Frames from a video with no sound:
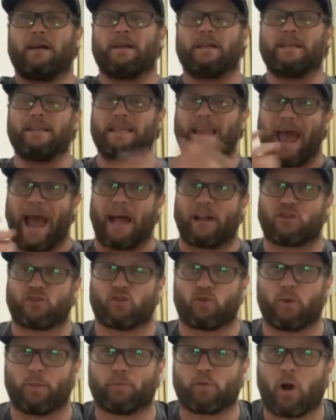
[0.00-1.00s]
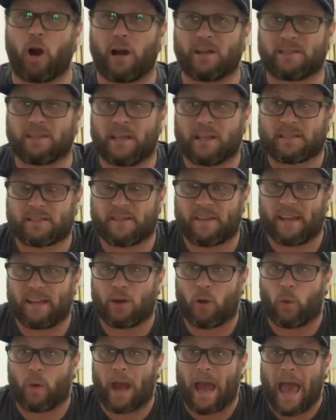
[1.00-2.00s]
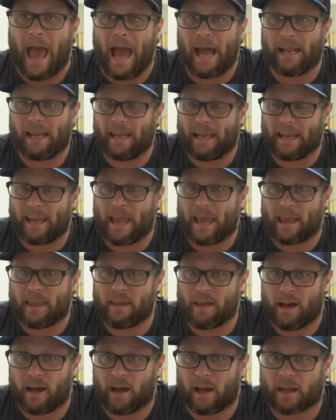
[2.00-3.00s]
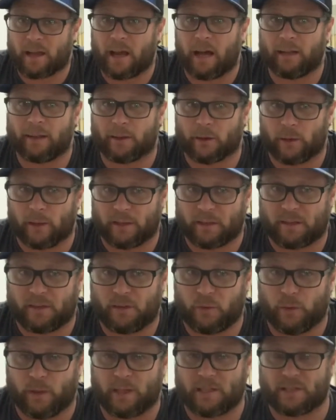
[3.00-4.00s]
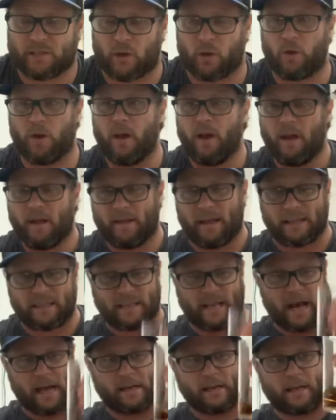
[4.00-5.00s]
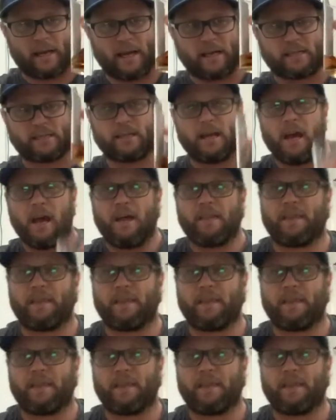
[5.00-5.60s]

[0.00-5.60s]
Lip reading: natural process. They don't add any colorant to it, so that's kind of nice.